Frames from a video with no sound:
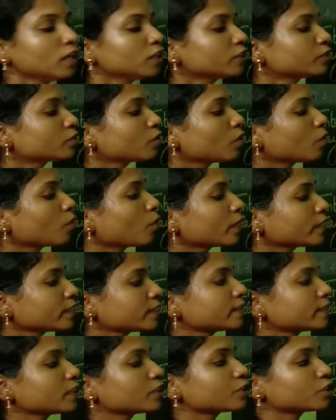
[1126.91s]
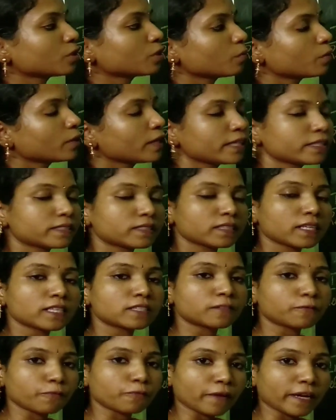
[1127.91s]
So once the stimulus
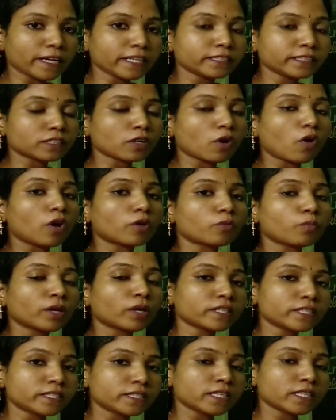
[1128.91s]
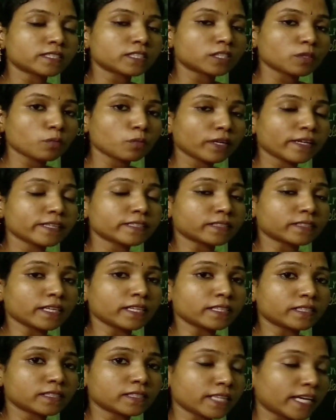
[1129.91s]
is felt or once the stimulus
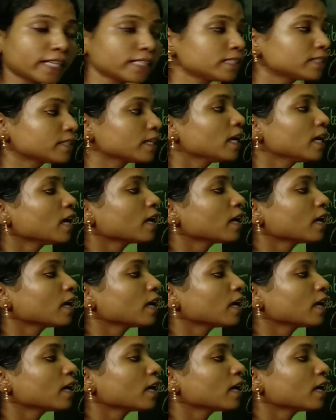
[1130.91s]
is sensed,